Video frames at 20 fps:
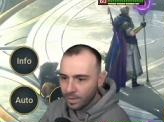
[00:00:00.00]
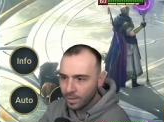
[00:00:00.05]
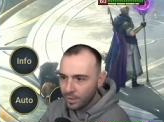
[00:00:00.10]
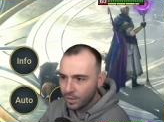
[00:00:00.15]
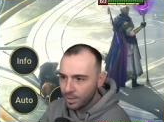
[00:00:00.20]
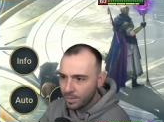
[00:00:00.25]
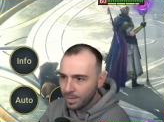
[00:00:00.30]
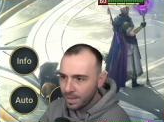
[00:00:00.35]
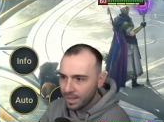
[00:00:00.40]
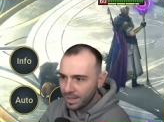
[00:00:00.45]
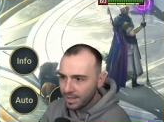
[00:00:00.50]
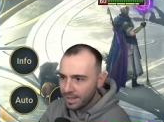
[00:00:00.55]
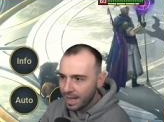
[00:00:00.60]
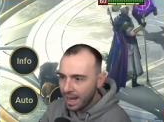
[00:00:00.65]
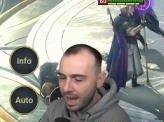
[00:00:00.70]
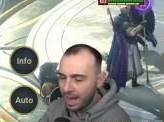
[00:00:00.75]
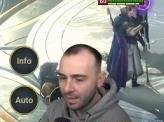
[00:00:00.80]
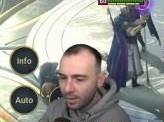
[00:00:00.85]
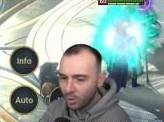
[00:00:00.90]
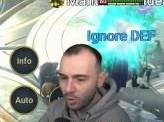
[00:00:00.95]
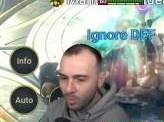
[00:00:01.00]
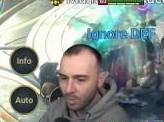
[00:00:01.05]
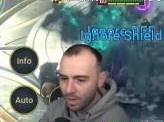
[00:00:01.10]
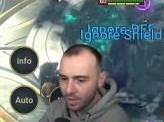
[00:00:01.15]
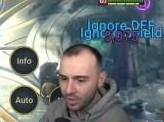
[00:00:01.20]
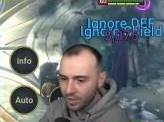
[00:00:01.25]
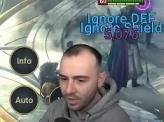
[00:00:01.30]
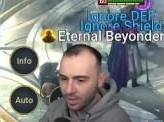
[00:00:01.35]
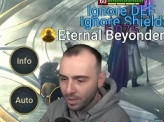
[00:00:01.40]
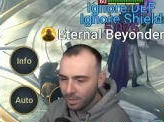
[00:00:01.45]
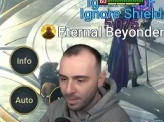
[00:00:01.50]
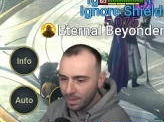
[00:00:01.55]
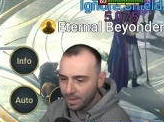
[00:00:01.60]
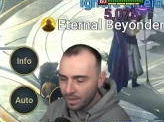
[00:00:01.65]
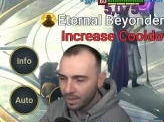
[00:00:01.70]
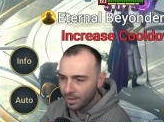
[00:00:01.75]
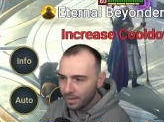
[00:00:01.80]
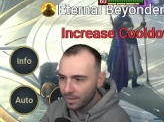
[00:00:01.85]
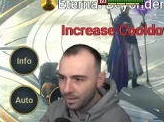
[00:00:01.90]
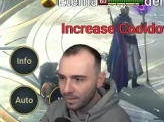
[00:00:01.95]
Just because they had too much turn meter.